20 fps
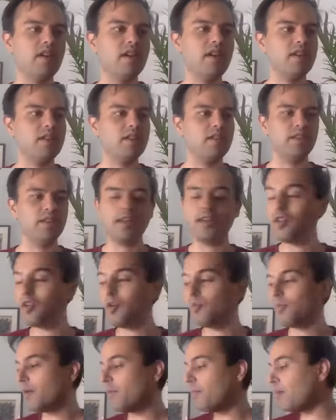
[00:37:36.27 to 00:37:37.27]
and you know,
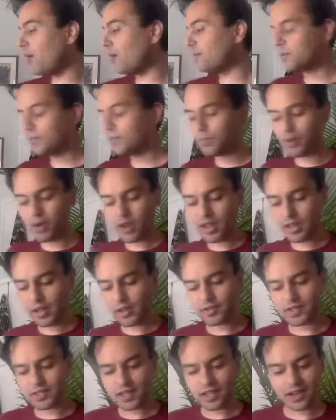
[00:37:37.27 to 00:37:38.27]
my mom's praying
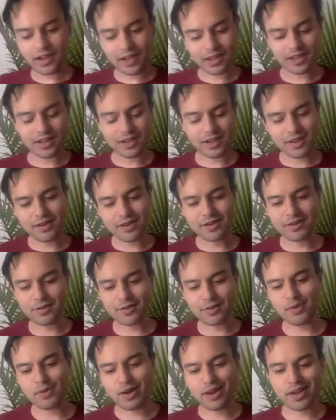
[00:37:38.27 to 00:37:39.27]
outside and I can hear
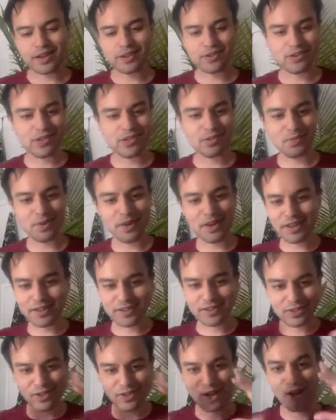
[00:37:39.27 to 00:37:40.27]
her pray, and she's praying,
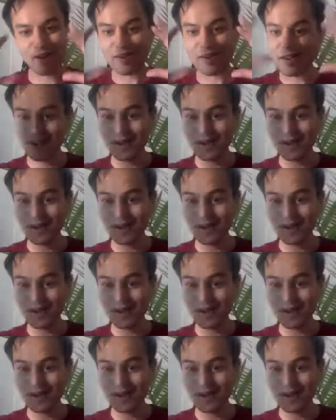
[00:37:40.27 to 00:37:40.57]
she's got